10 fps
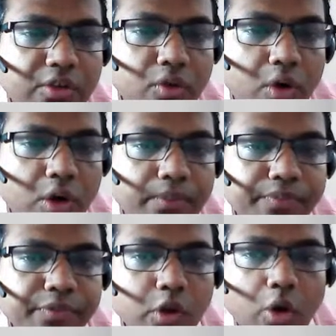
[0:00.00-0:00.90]
so on.
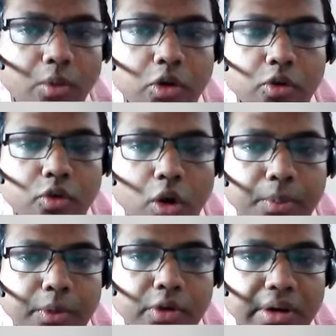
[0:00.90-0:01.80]

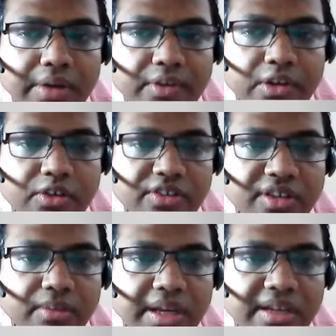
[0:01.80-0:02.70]
Computer revolutions
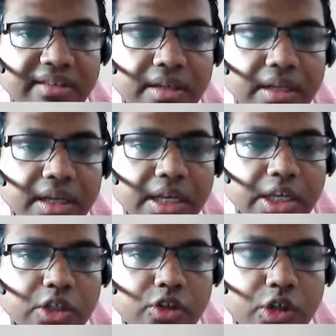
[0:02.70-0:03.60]
in medicine.
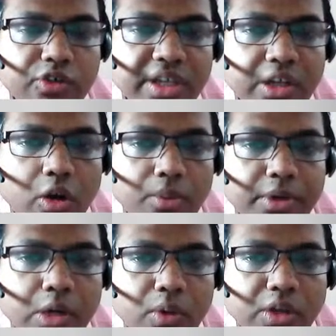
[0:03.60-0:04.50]
Using
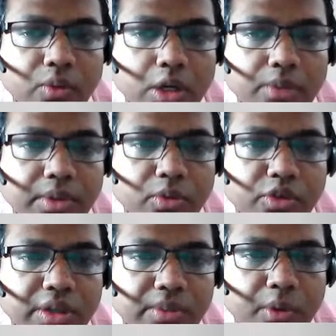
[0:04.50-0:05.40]
computer was one of the
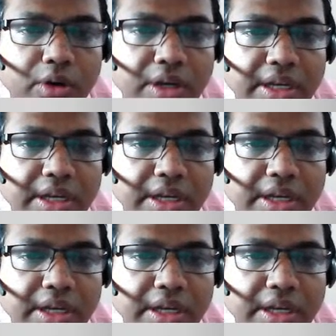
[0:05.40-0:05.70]
most important